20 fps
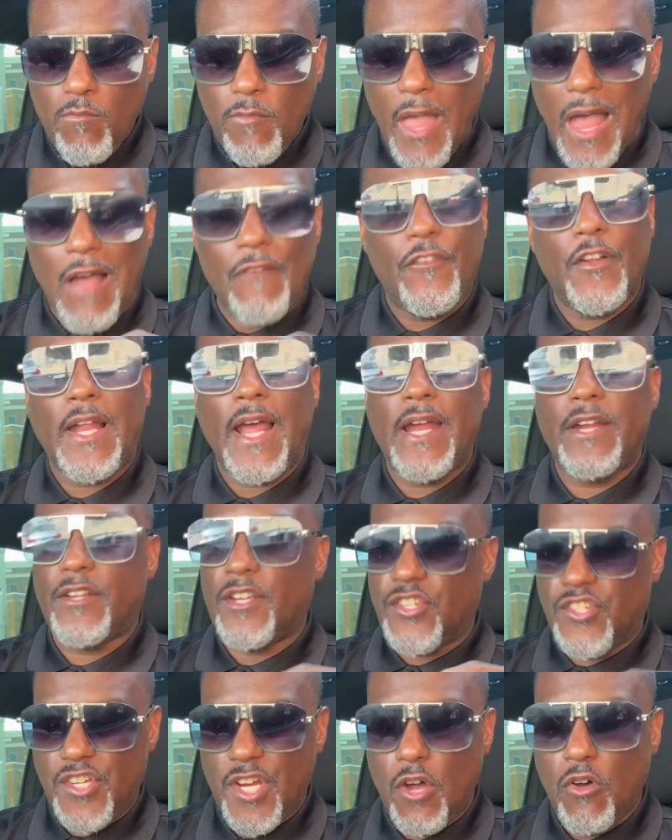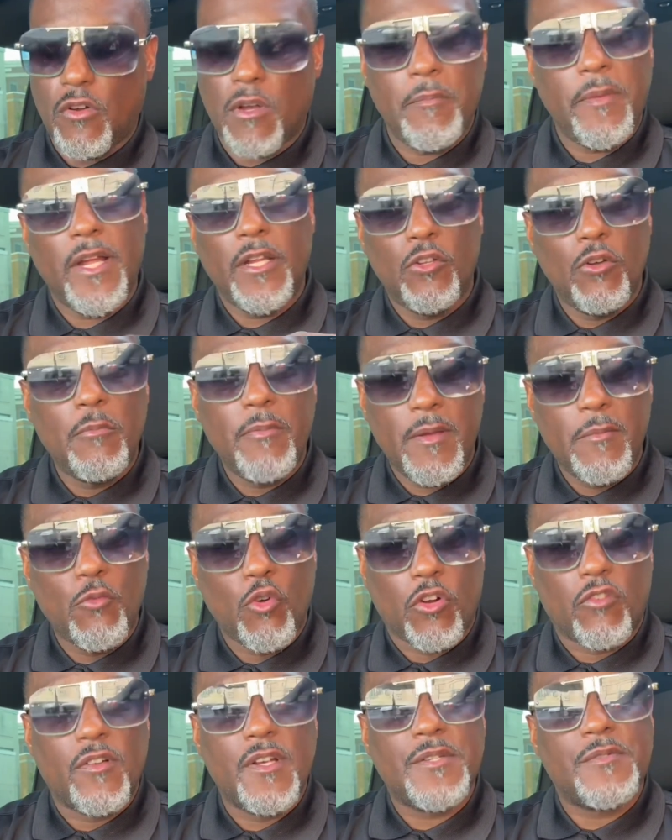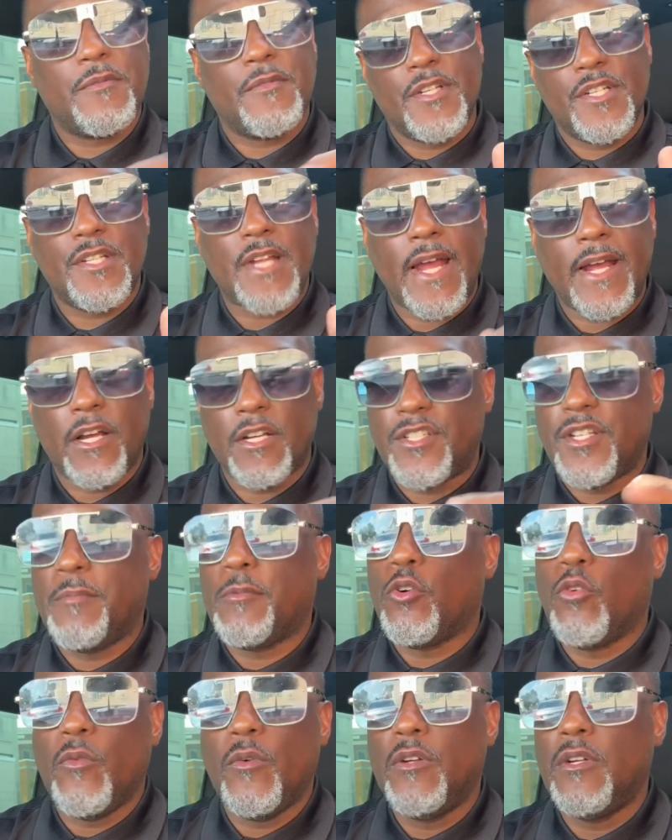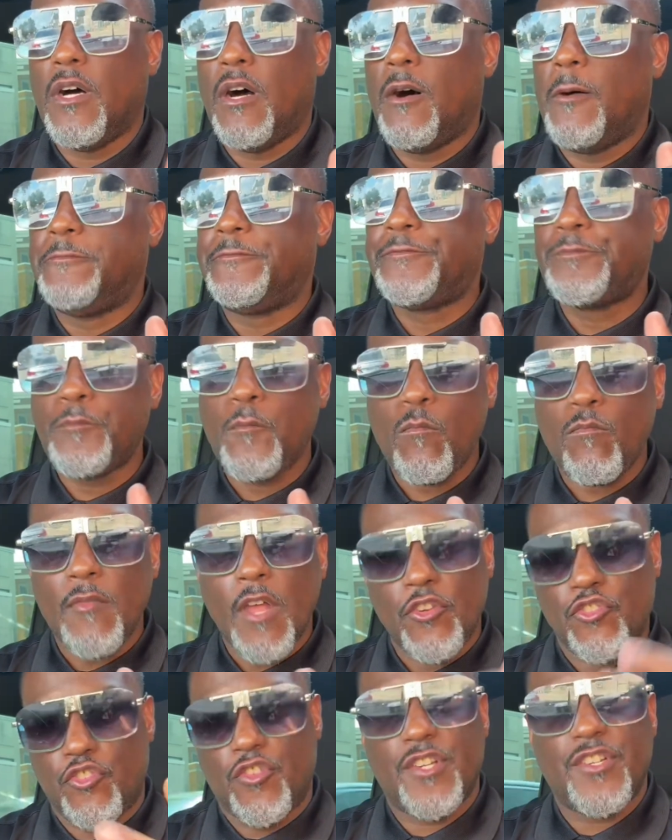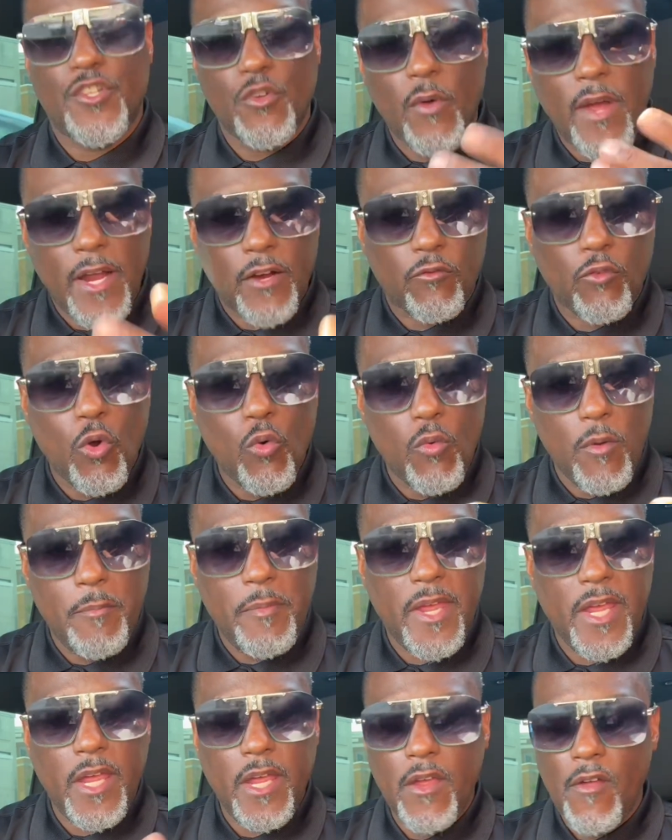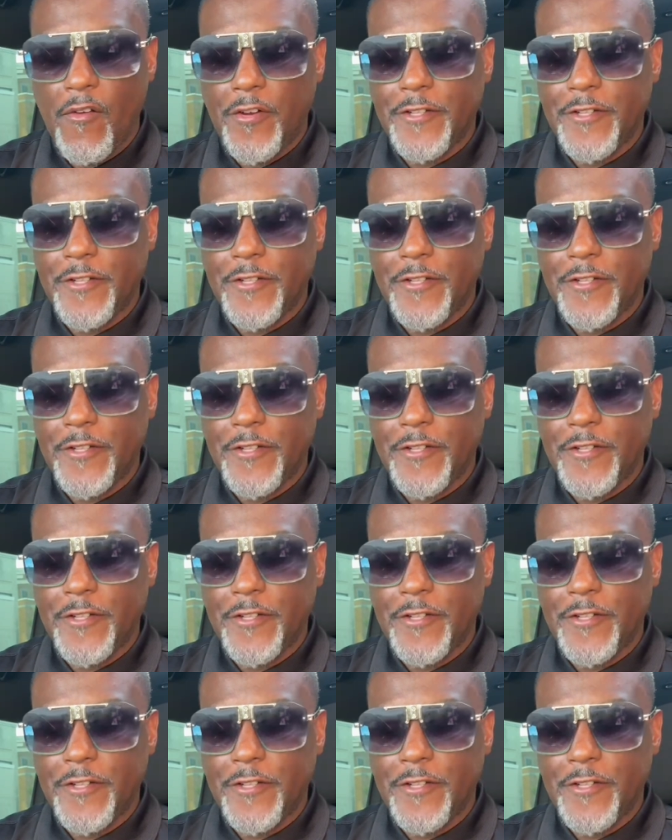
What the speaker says: I feel like the shell could be a little bit more crisp, just like a typical traditional egg roll would be.